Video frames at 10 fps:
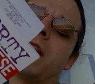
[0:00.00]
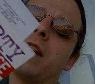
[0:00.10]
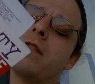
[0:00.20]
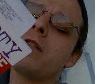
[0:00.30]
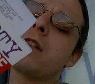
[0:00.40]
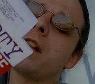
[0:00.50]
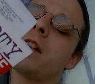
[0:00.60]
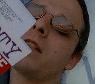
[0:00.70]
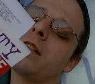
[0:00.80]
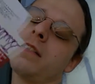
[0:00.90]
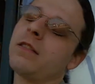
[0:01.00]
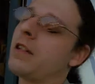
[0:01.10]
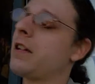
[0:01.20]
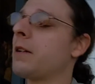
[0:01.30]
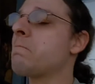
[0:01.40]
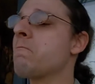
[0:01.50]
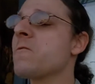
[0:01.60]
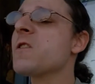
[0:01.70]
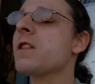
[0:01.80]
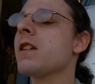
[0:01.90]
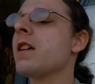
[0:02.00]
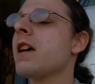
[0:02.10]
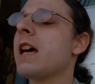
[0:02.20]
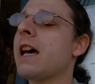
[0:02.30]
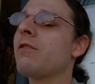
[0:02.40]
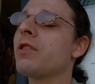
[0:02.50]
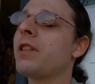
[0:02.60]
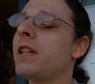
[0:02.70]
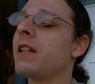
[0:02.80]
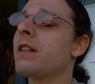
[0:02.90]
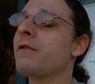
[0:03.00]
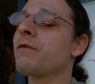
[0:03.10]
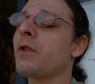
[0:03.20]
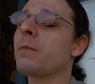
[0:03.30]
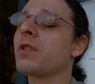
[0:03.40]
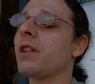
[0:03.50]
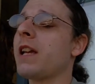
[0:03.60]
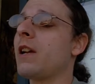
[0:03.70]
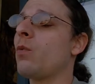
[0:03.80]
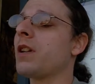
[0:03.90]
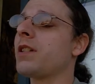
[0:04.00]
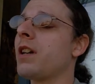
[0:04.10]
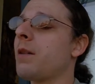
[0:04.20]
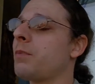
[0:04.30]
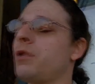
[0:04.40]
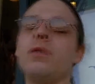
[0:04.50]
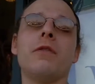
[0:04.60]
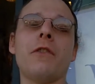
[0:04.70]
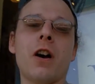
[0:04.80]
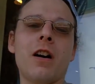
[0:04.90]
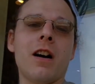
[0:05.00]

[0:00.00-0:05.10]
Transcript: Get dirty, yeah. Everything from slang what's up to fuck